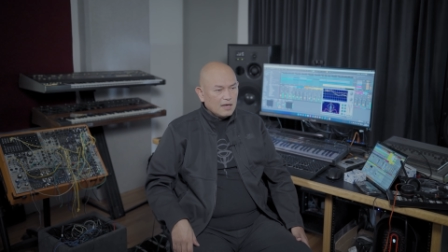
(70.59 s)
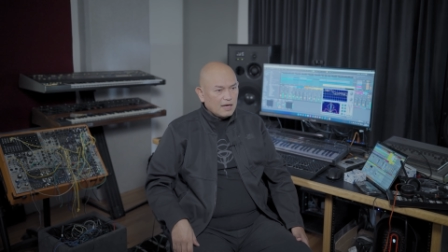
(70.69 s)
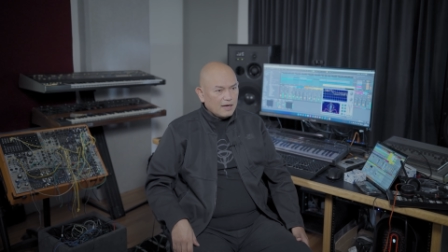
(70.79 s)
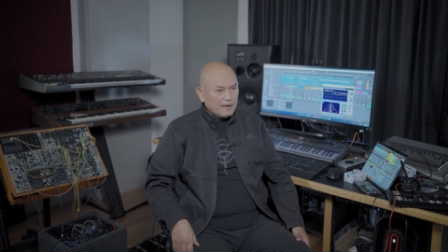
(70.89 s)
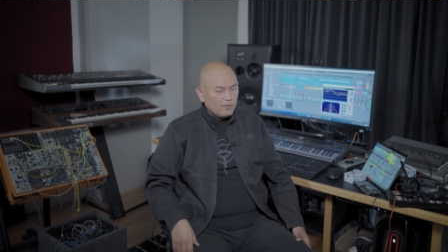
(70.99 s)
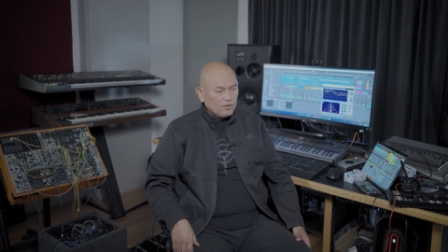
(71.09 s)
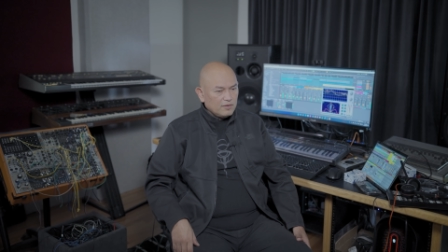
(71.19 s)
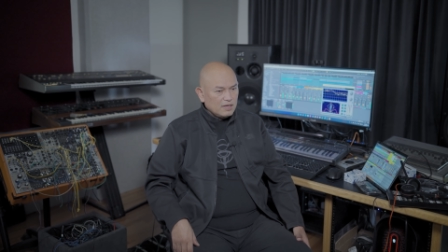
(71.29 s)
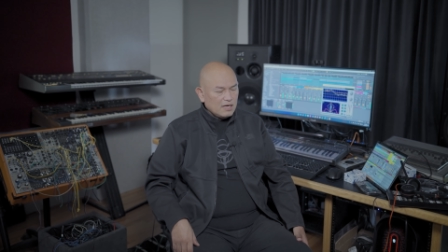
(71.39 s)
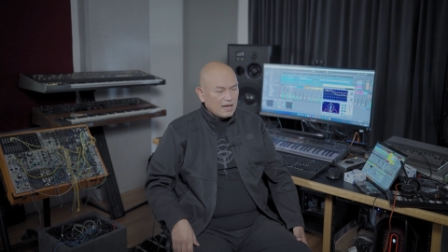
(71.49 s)
Um, we
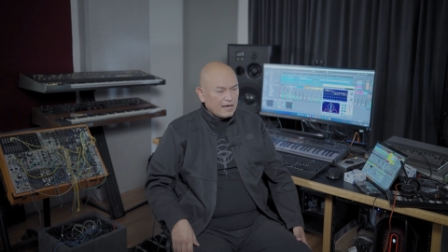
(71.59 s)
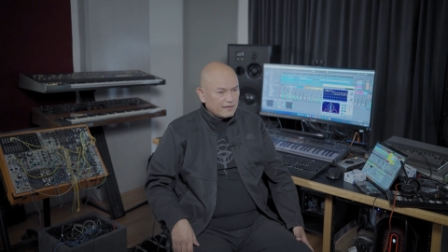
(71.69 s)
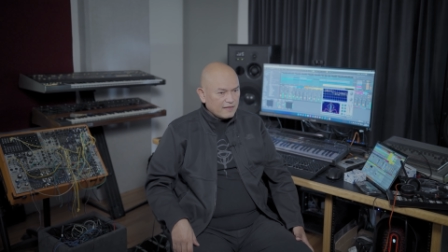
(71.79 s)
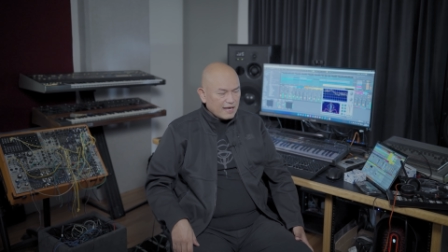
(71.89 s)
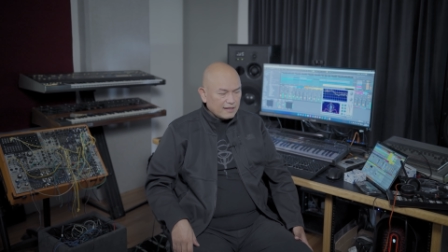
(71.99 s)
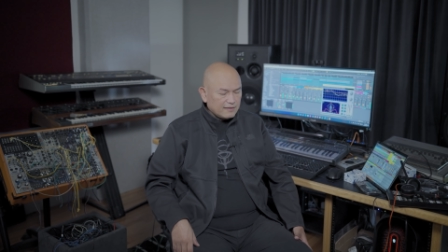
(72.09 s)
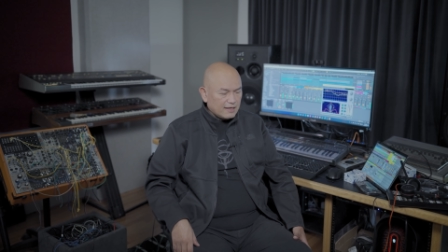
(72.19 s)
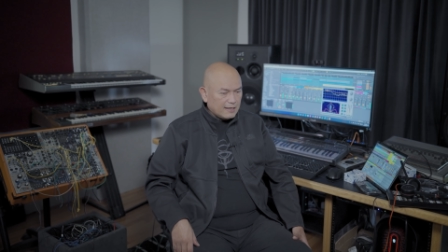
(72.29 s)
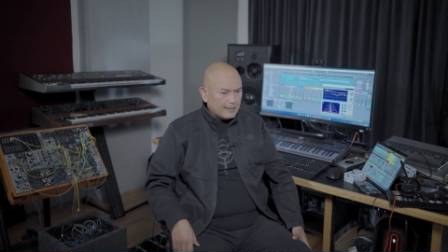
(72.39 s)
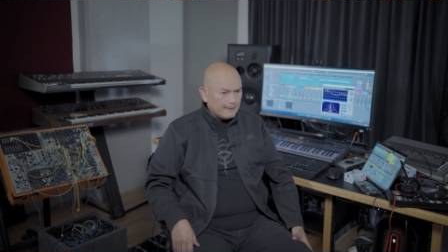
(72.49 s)
really like that.
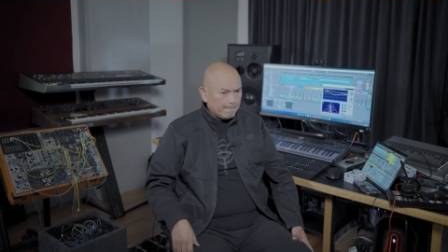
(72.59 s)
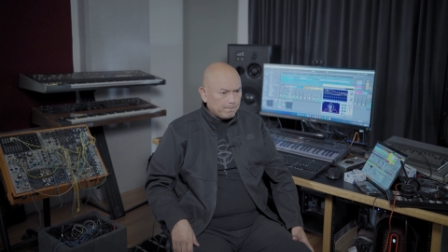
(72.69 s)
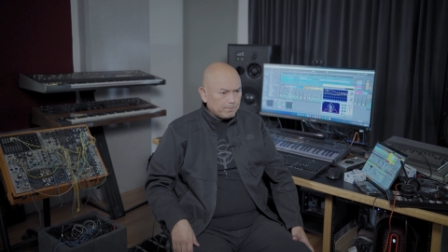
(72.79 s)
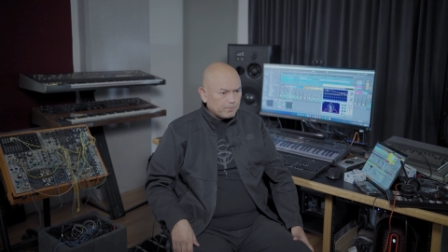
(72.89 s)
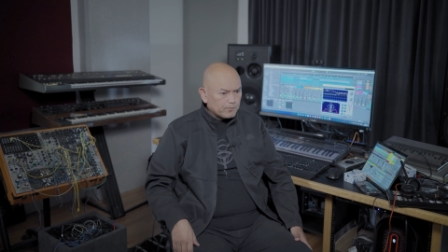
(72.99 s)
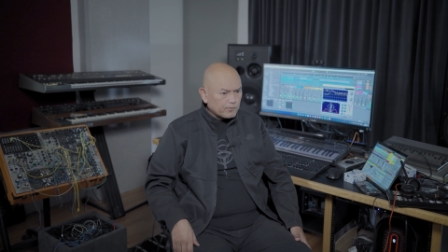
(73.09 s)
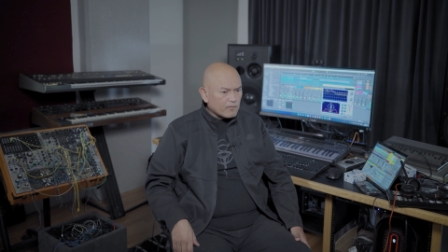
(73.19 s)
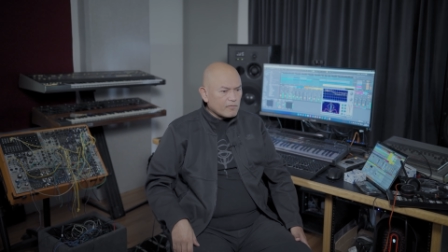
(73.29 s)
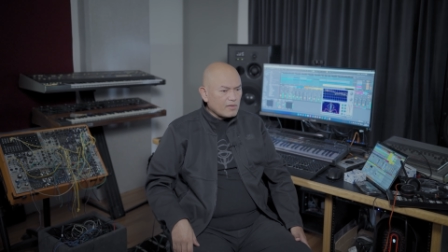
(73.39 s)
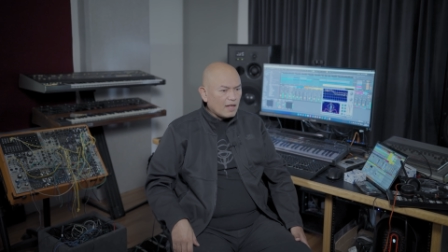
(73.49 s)
Um,
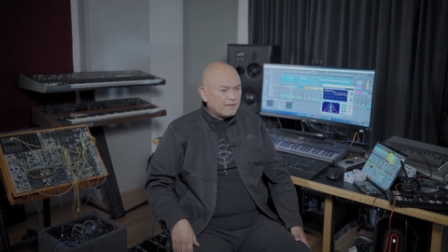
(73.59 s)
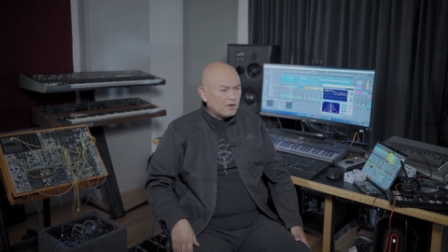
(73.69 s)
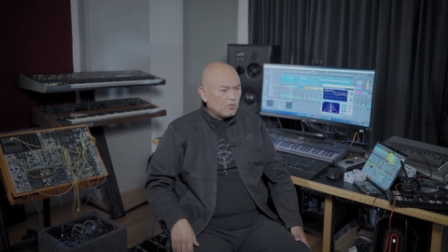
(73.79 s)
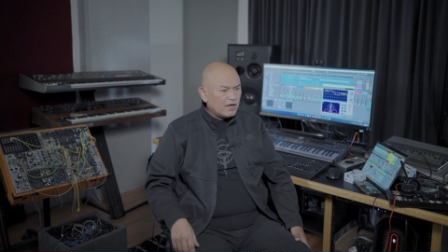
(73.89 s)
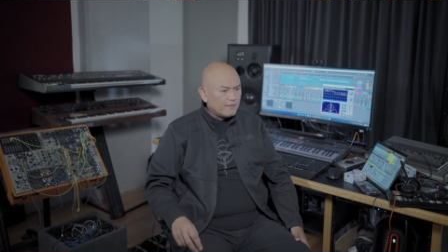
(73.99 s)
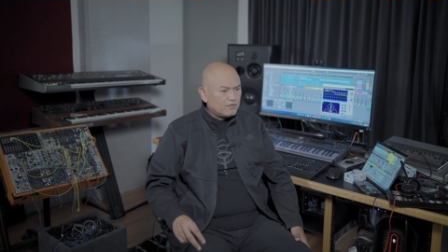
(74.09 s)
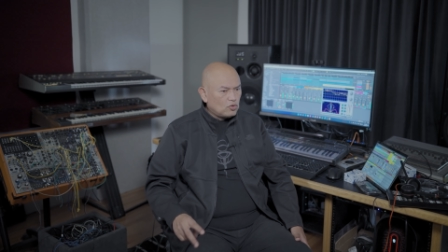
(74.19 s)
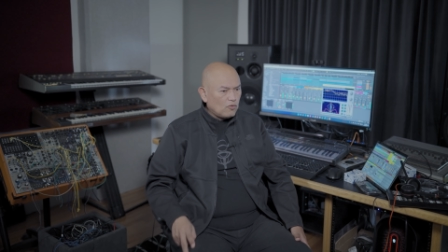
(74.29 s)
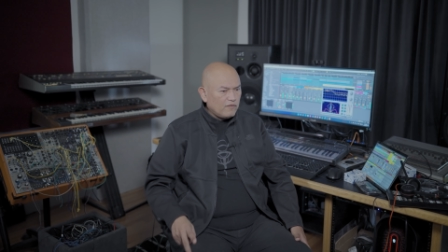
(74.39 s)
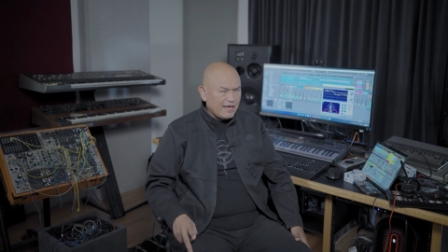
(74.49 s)
and then we have
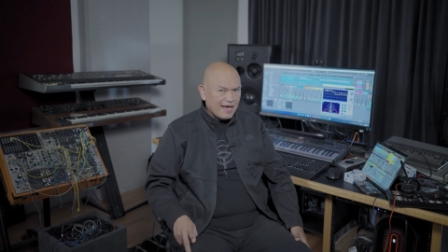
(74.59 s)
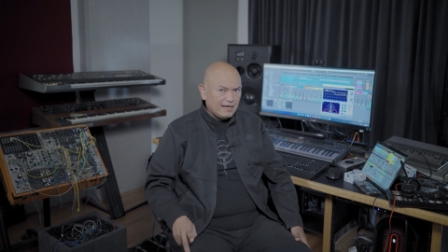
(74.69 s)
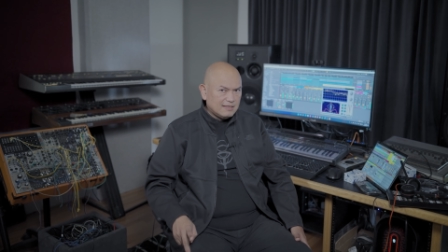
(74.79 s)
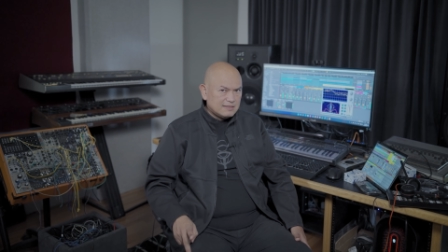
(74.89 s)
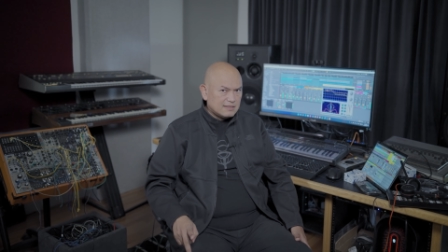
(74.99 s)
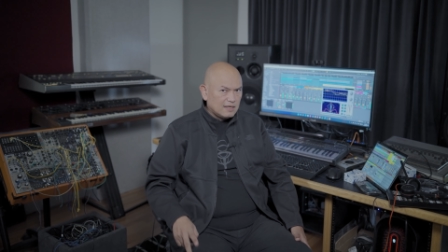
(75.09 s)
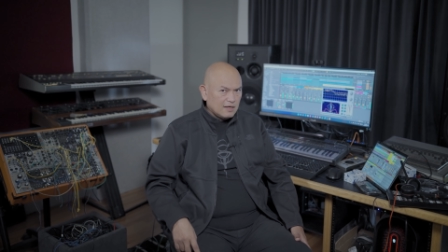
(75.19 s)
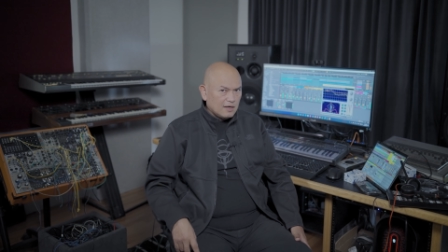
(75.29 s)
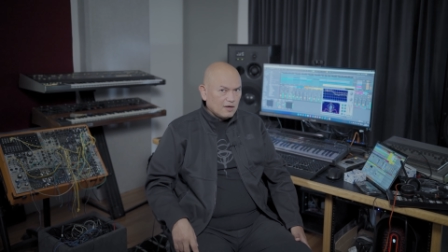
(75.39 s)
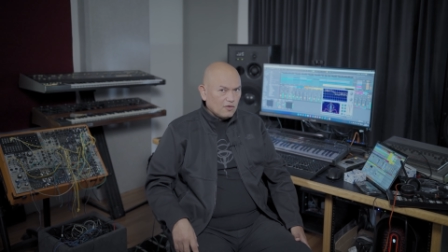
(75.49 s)
two VAs
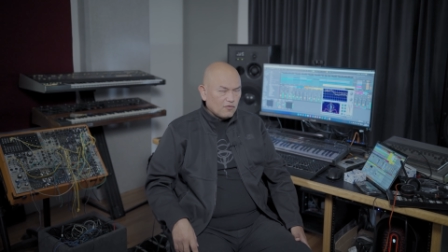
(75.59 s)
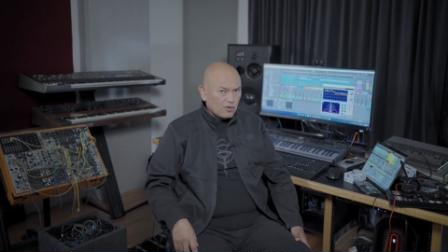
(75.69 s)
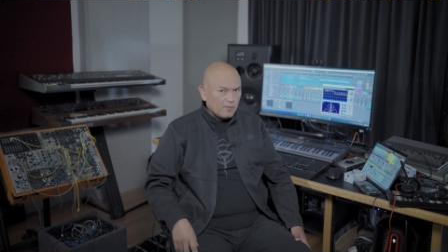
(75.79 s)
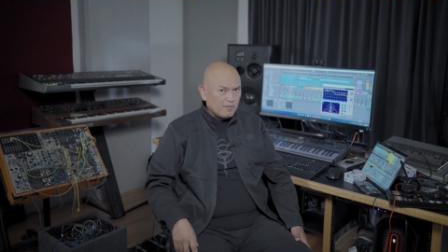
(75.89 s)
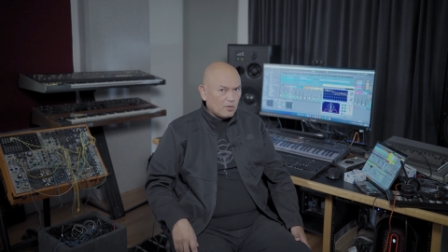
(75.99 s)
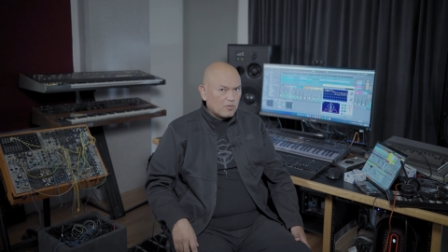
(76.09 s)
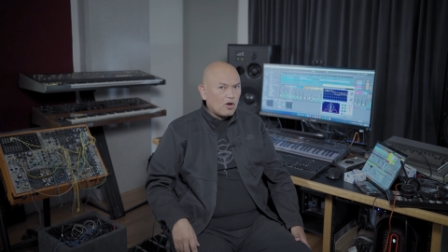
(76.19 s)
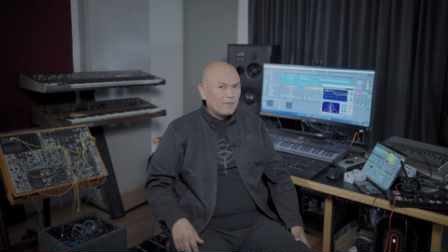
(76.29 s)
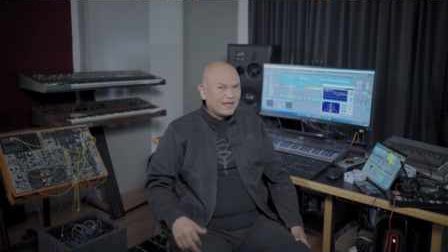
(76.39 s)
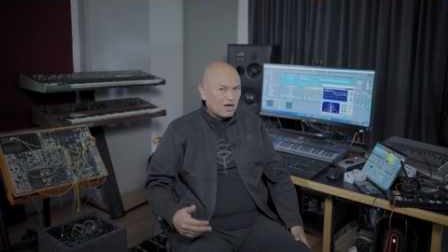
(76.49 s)
from
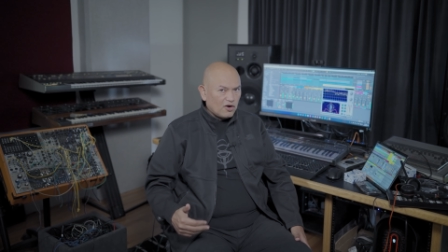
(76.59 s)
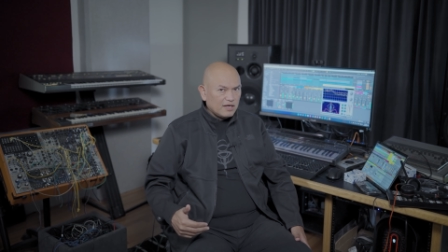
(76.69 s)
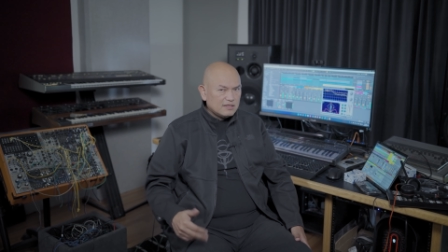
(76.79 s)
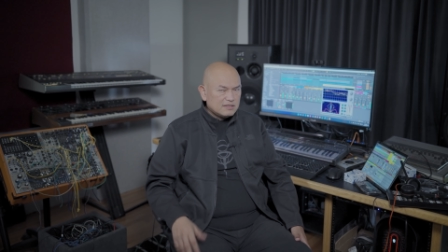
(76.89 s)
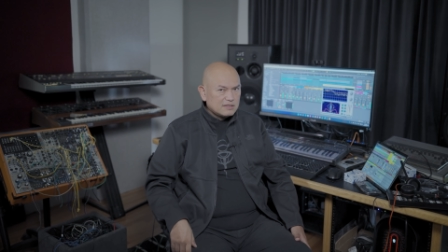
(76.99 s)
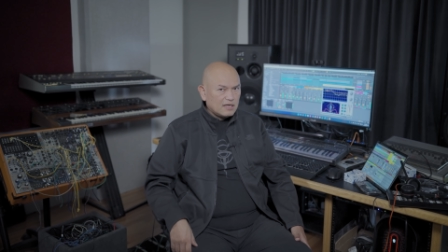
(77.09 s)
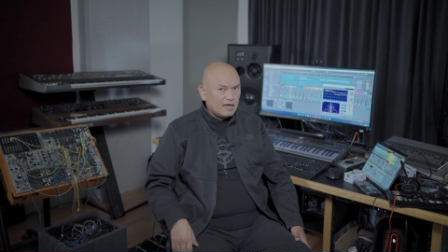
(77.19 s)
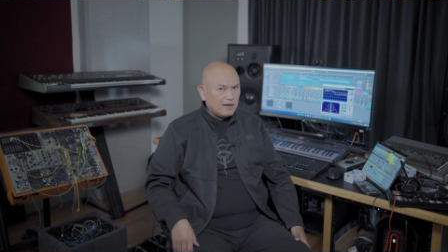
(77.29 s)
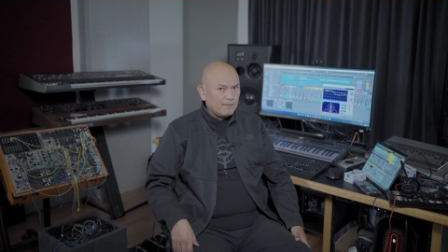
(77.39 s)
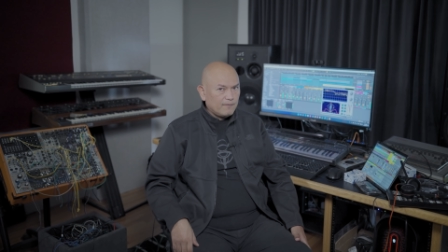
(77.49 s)
upcoming artists.
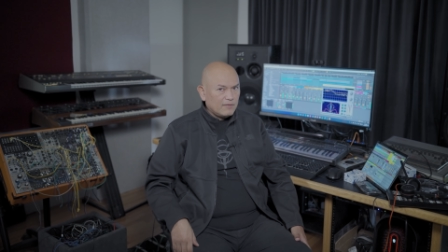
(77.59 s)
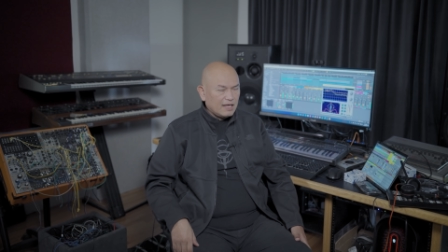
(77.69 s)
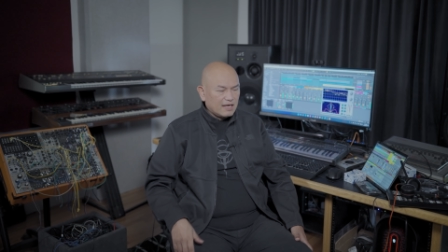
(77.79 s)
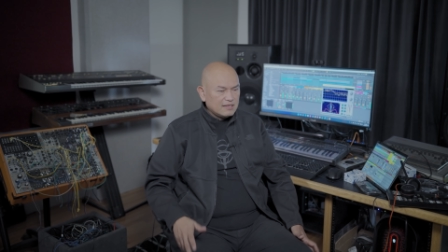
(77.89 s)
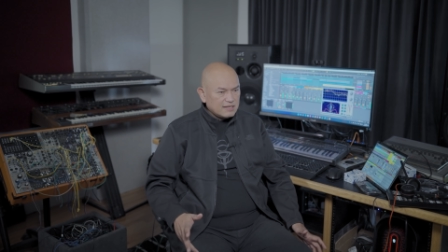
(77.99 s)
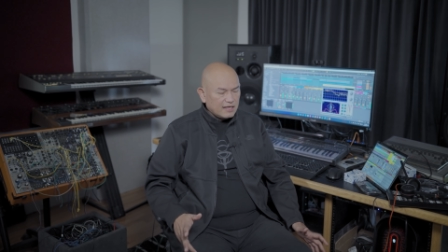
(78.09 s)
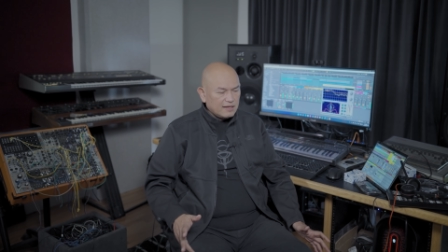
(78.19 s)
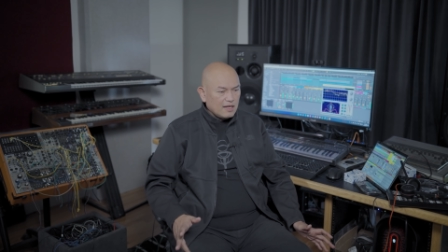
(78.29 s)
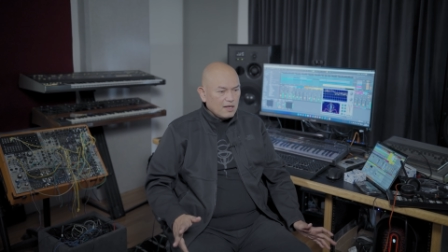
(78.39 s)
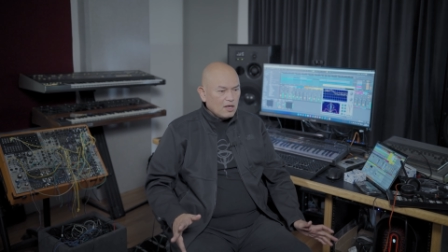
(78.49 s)
Um, like I said,